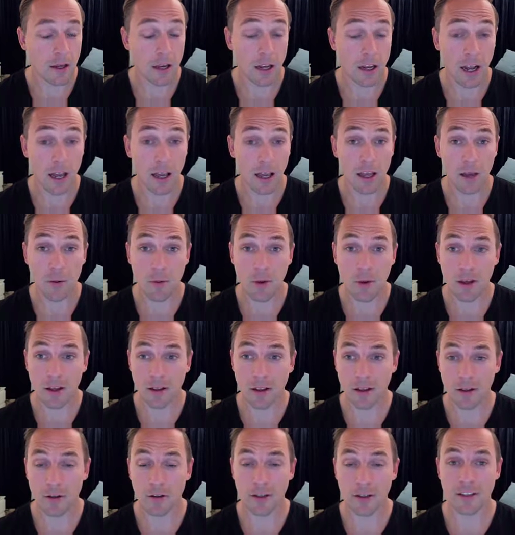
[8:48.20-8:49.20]
And I am a
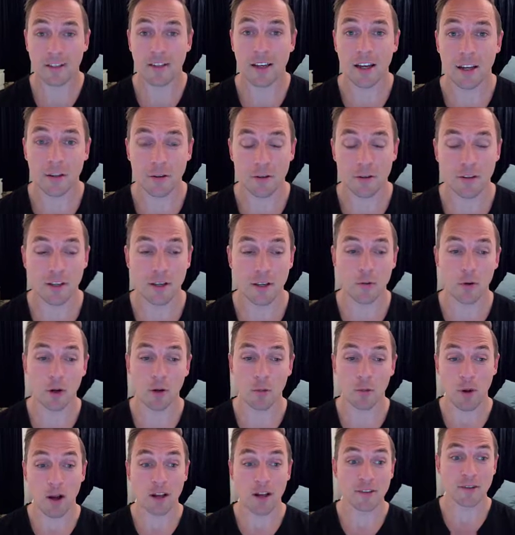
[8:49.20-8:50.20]
little excited to see
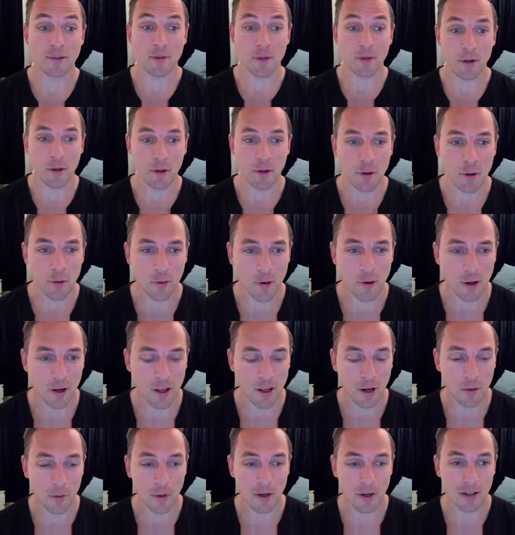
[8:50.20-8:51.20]
what possibly could go wrong
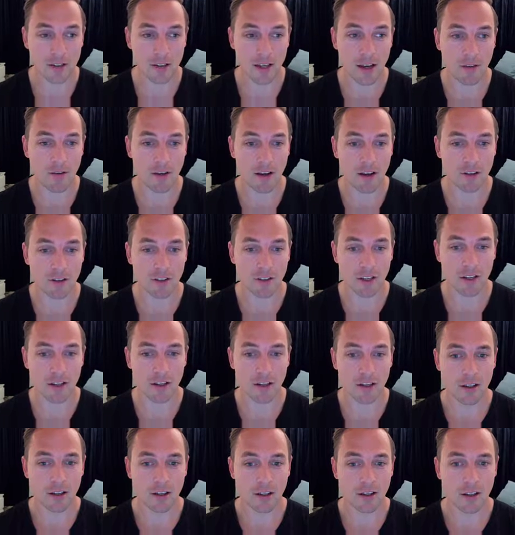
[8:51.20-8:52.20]
here, because
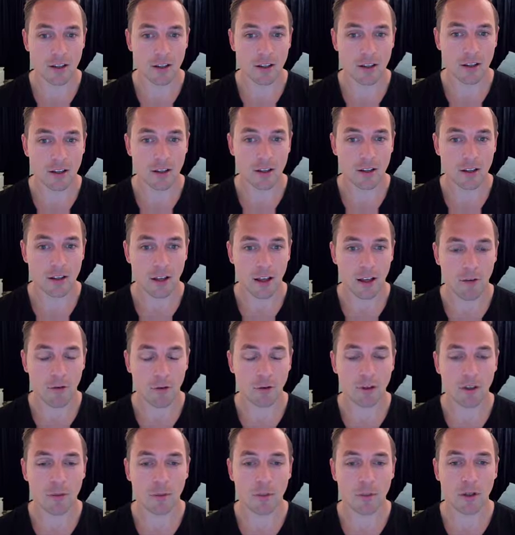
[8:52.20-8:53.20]
I've
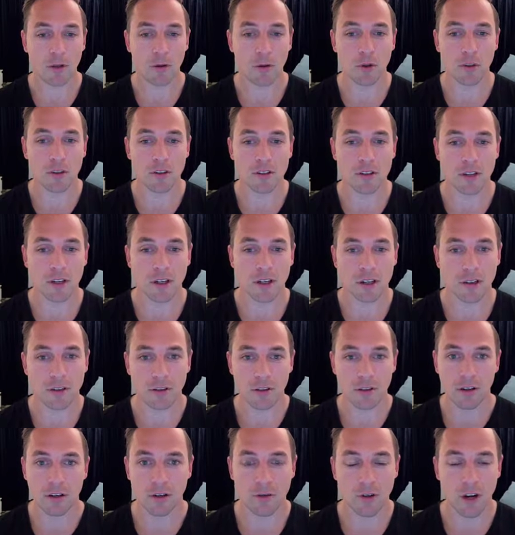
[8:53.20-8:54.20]
only been doing this in a
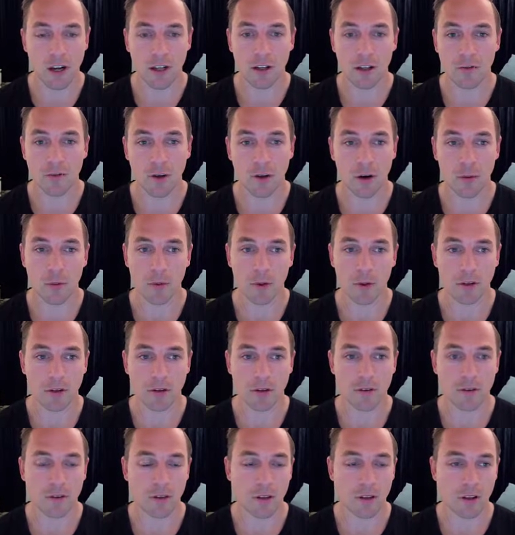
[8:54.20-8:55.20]
trial
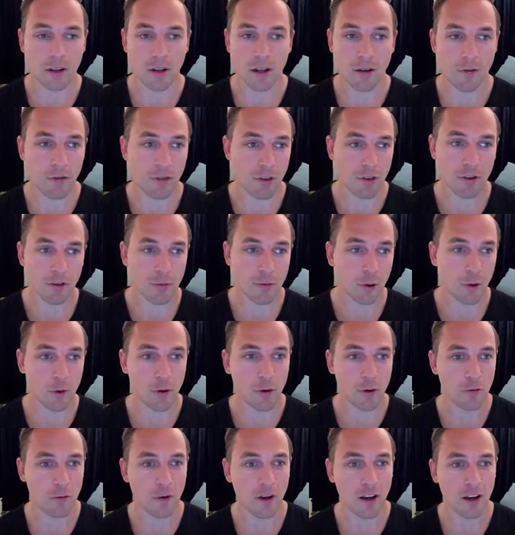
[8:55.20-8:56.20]
environment and everything's been
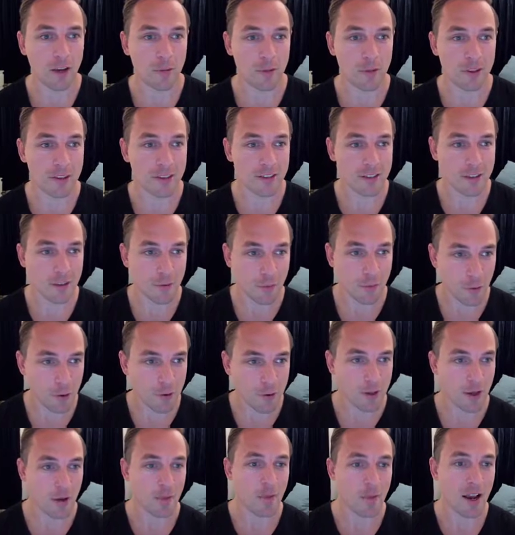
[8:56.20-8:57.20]
going fine, but this is the
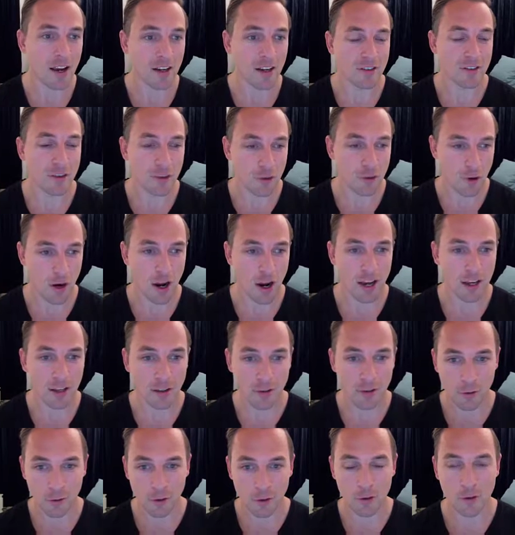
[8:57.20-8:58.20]
first time I actually
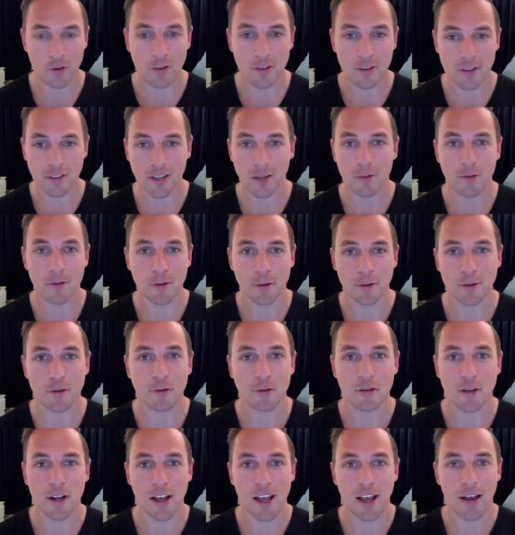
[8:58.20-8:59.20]
tried to use the same
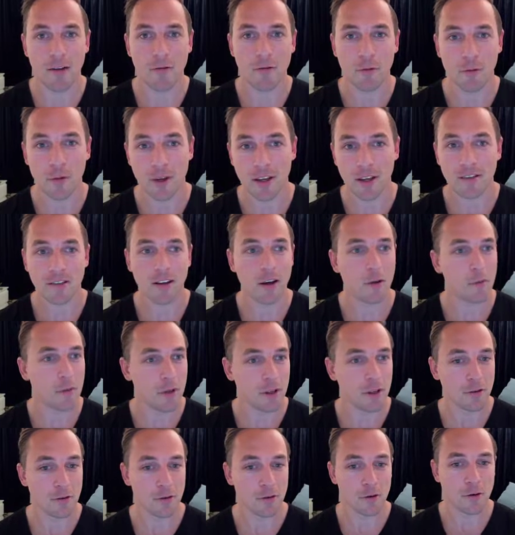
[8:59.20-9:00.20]
solution I have from GitHub
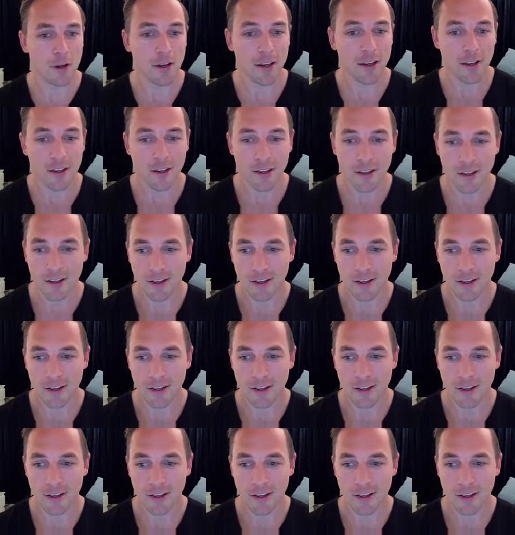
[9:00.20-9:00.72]
into a